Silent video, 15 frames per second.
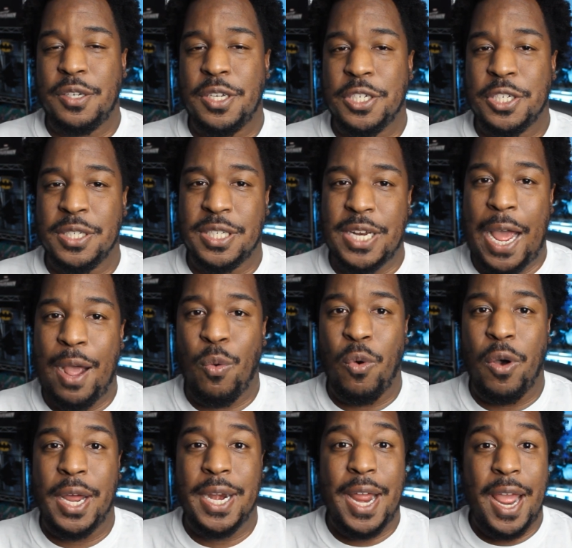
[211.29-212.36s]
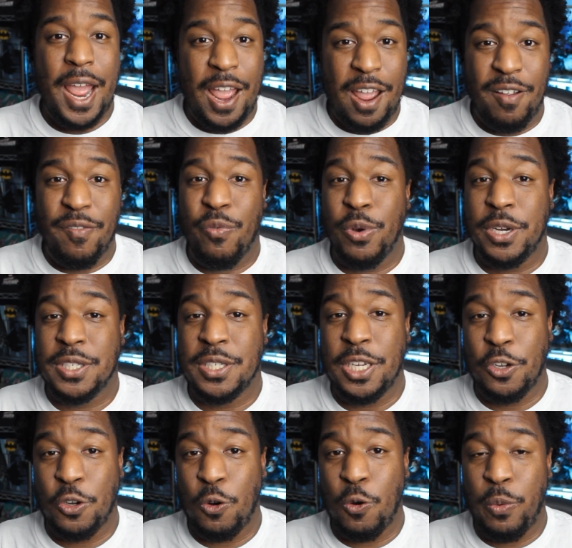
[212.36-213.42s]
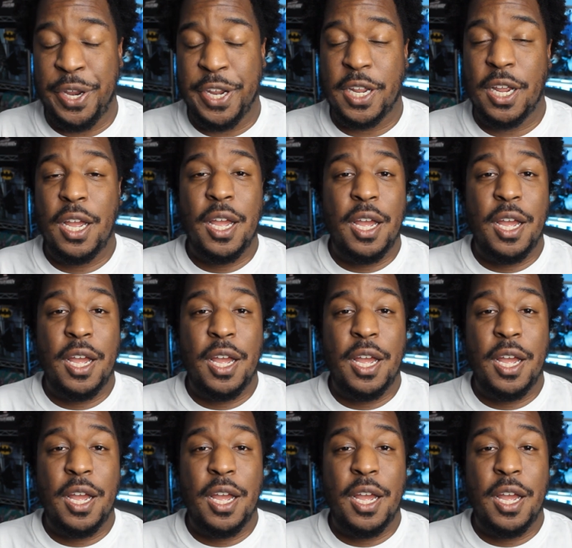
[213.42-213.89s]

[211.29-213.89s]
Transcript: editions that I want every single week